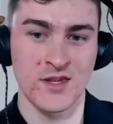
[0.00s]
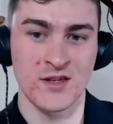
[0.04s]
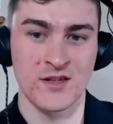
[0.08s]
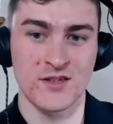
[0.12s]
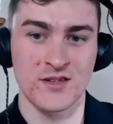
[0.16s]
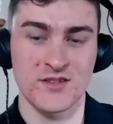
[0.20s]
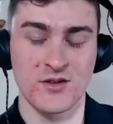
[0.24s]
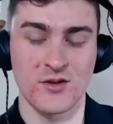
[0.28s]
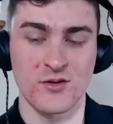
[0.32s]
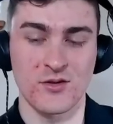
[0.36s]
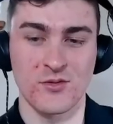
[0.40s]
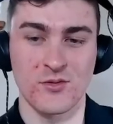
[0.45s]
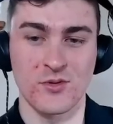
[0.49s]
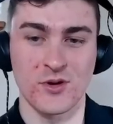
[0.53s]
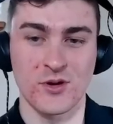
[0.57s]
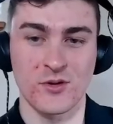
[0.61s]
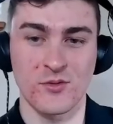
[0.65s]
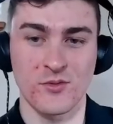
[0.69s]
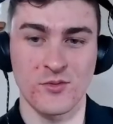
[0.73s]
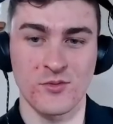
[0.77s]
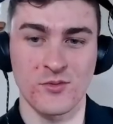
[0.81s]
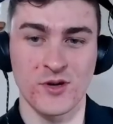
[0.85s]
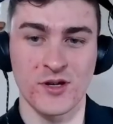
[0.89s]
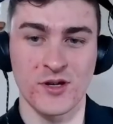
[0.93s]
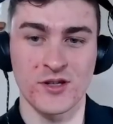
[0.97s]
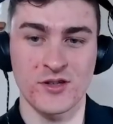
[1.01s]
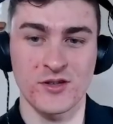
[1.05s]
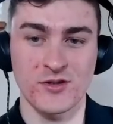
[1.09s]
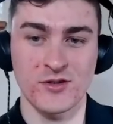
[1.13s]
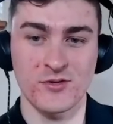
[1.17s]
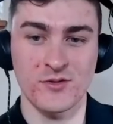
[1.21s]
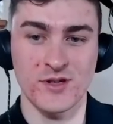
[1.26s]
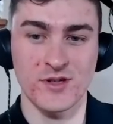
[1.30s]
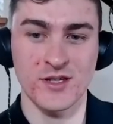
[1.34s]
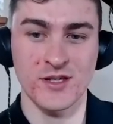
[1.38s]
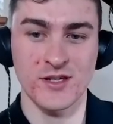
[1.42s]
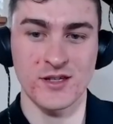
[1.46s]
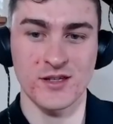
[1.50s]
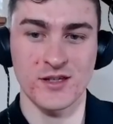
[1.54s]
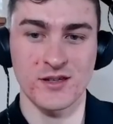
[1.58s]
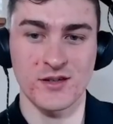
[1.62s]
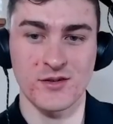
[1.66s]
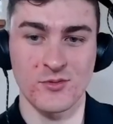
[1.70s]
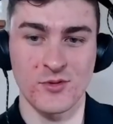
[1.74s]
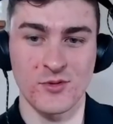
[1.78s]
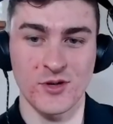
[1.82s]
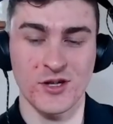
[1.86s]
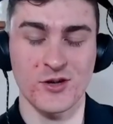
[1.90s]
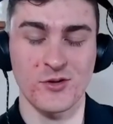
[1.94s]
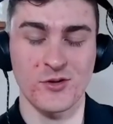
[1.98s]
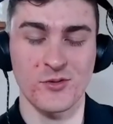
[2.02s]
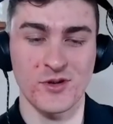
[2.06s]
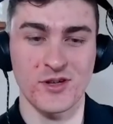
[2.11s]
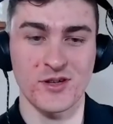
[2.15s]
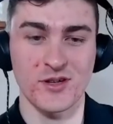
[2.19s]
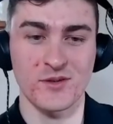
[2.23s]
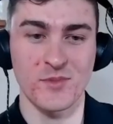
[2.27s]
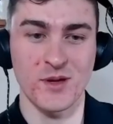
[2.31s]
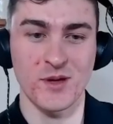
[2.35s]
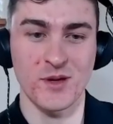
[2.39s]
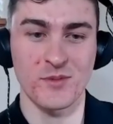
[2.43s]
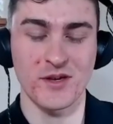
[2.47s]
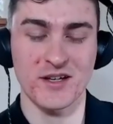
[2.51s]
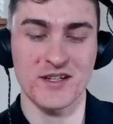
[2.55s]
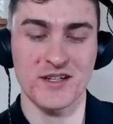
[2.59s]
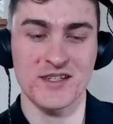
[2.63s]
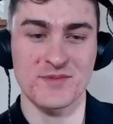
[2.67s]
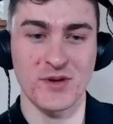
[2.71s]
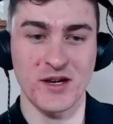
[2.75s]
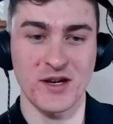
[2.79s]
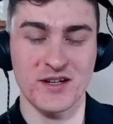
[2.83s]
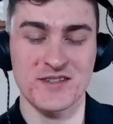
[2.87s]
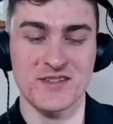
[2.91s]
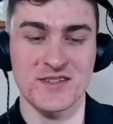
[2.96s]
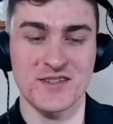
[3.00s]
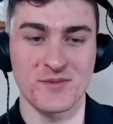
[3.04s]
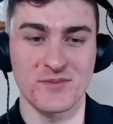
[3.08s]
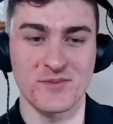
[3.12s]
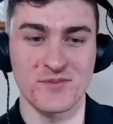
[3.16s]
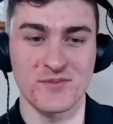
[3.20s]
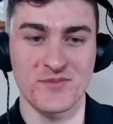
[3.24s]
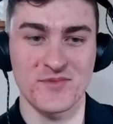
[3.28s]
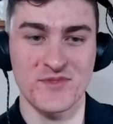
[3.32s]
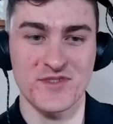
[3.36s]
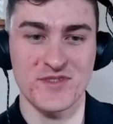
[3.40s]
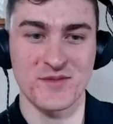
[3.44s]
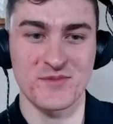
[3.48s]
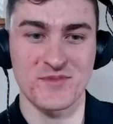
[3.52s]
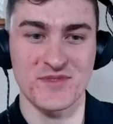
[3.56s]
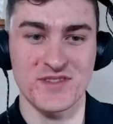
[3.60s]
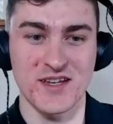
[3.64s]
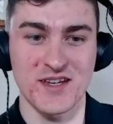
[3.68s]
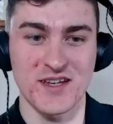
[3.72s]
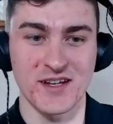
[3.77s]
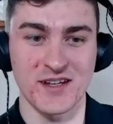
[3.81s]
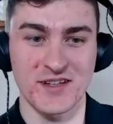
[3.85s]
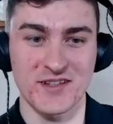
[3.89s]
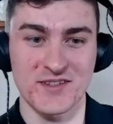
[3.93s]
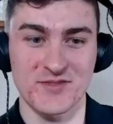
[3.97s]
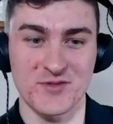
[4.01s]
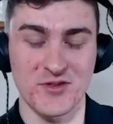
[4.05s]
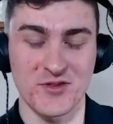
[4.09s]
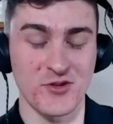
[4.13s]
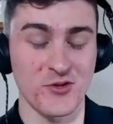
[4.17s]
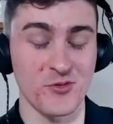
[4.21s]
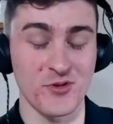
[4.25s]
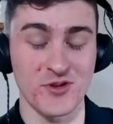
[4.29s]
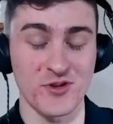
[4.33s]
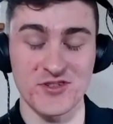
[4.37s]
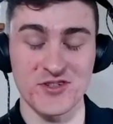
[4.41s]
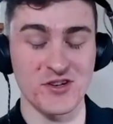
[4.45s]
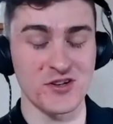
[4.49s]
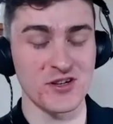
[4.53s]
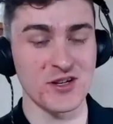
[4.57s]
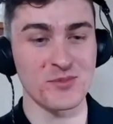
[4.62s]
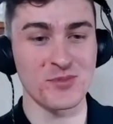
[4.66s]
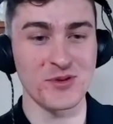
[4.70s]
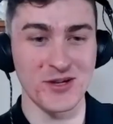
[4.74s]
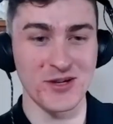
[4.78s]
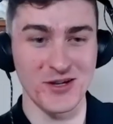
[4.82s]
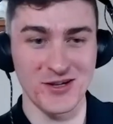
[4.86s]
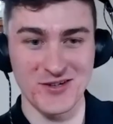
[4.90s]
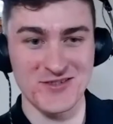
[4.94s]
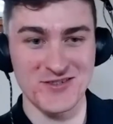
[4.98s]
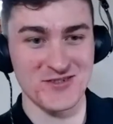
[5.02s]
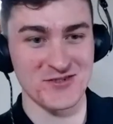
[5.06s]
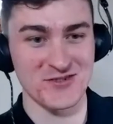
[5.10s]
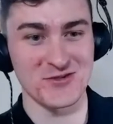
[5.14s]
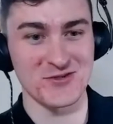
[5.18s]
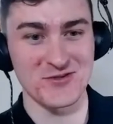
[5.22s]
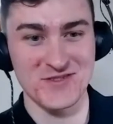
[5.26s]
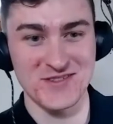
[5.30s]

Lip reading: So when could we maybe expect some signings, whether returning players or new